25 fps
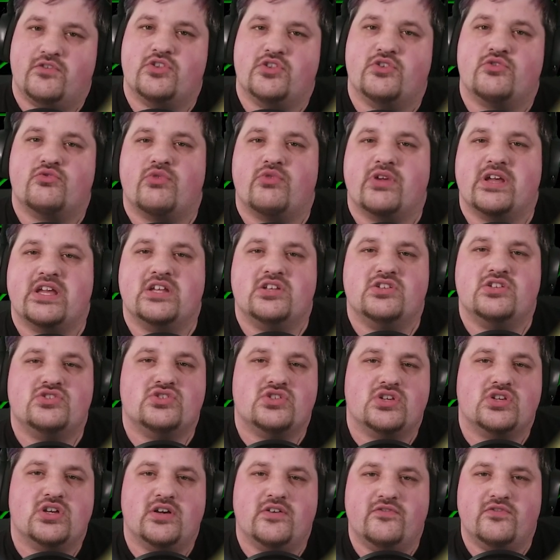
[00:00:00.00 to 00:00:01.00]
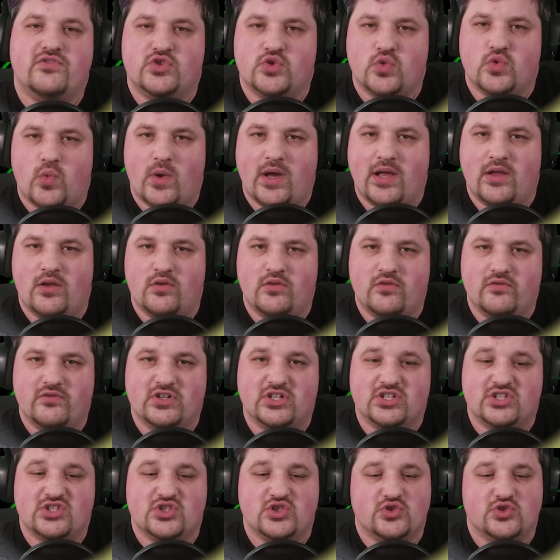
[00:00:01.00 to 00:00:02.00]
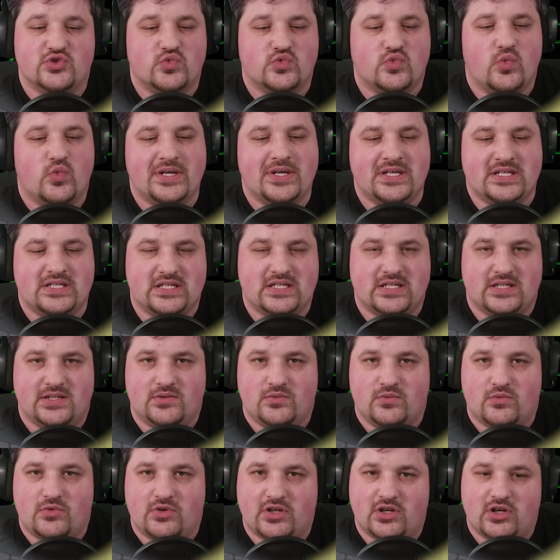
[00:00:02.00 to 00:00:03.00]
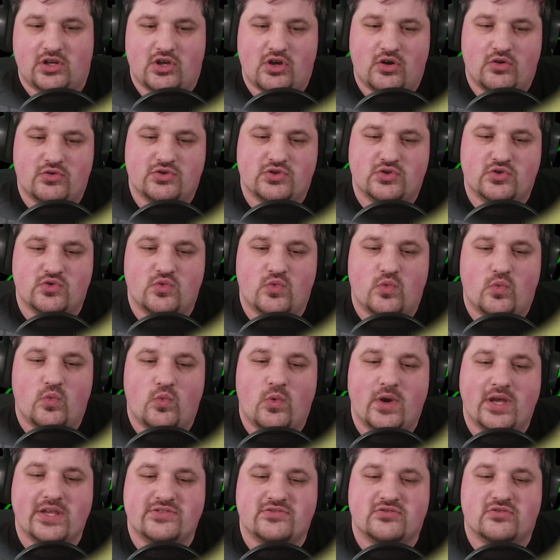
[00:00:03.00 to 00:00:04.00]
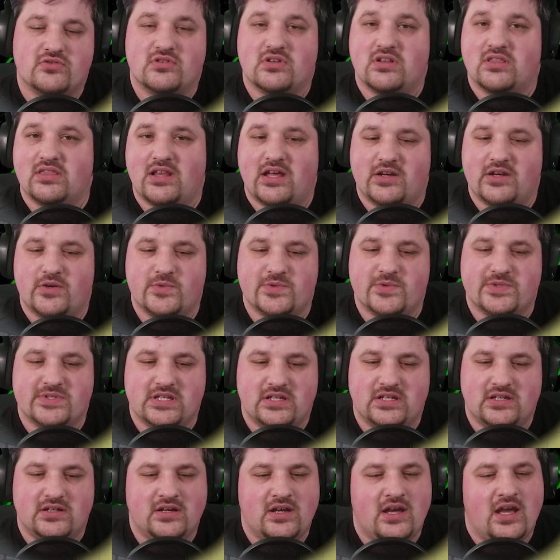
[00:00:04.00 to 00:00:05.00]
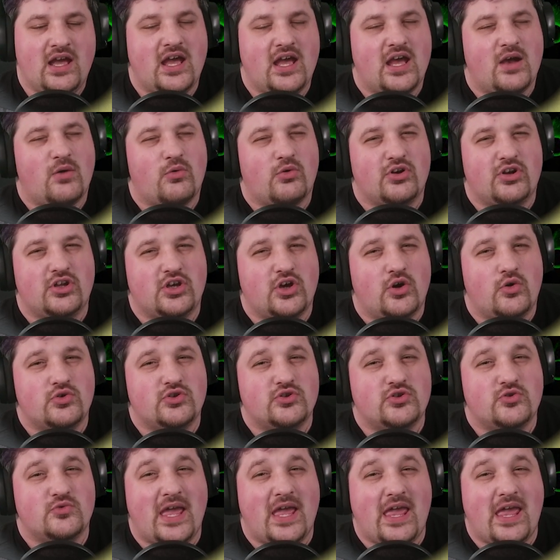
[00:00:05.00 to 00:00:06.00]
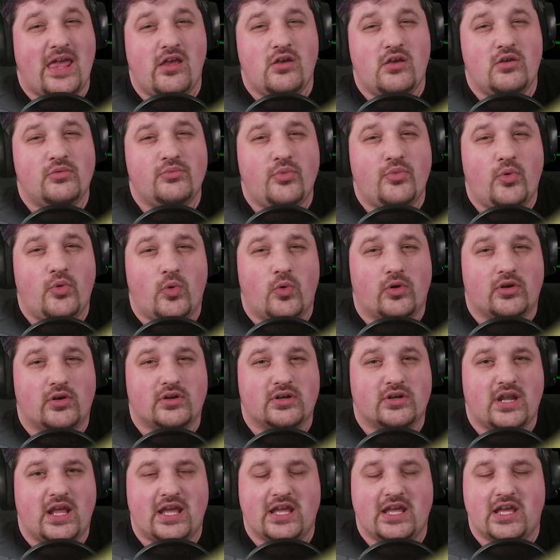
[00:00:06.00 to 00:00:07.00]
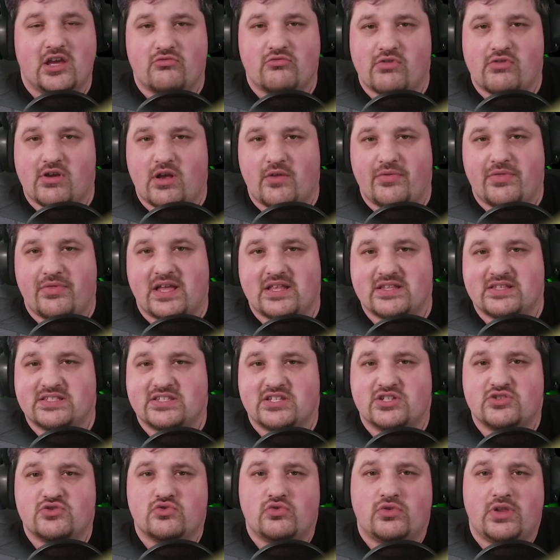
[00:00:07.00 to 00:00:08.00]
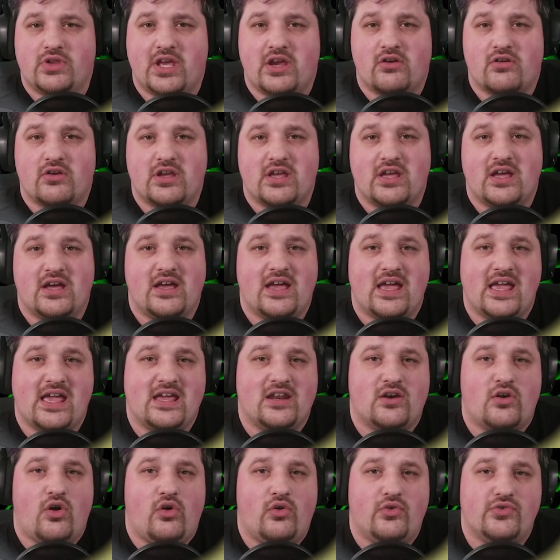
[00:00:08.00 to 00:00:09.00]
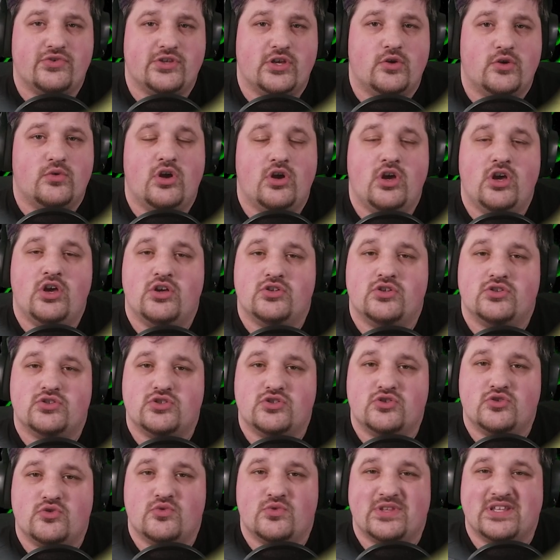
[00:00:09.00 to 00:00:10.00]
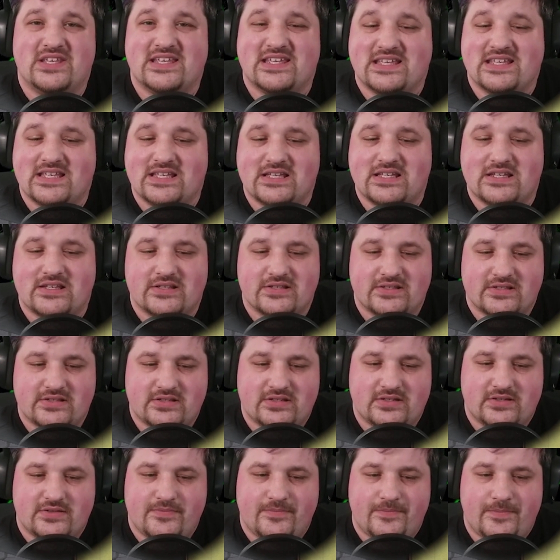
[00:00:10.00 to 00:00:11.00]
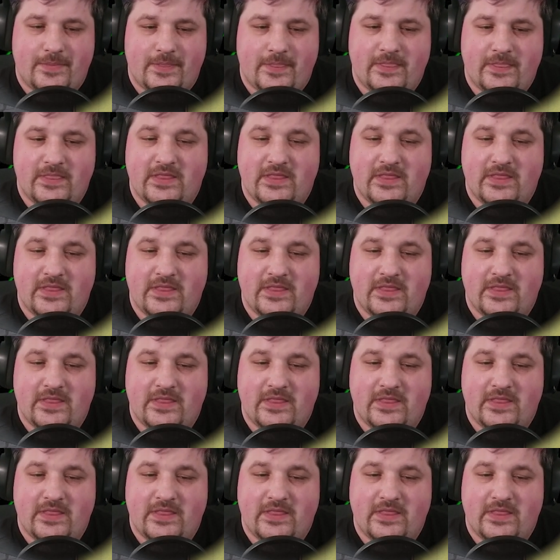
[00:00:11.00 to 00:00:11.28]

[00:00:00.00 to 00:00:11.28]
For the range of 12 to 20, we're going to go to Western Lanosea, and we're going to go to Aleport, hanging around that central area and also to the east.